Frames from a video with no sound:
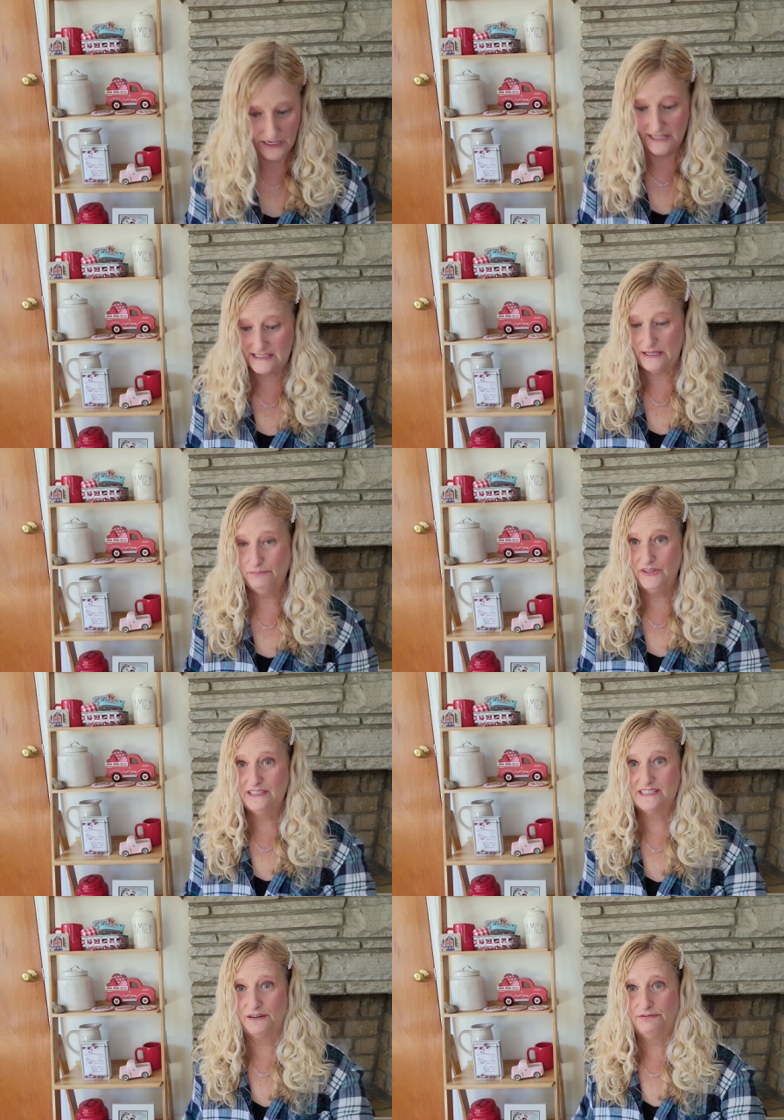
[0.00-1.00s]
It's
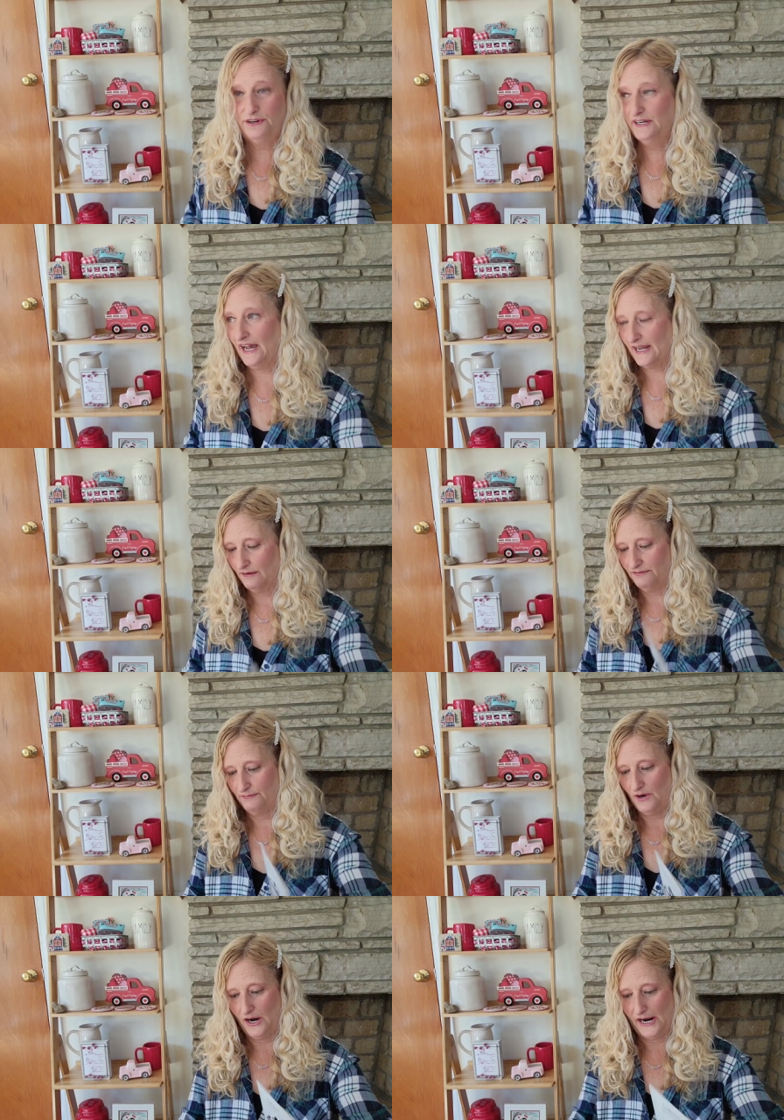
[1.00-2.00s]
something different out of
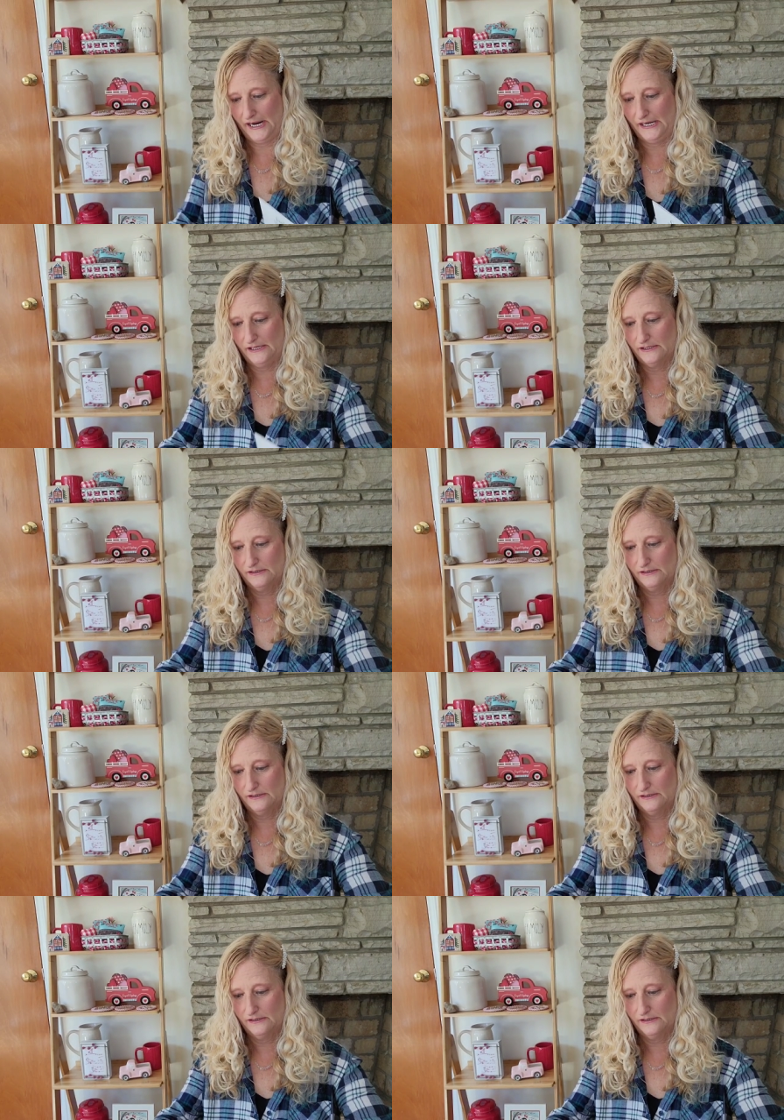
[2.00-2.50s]
my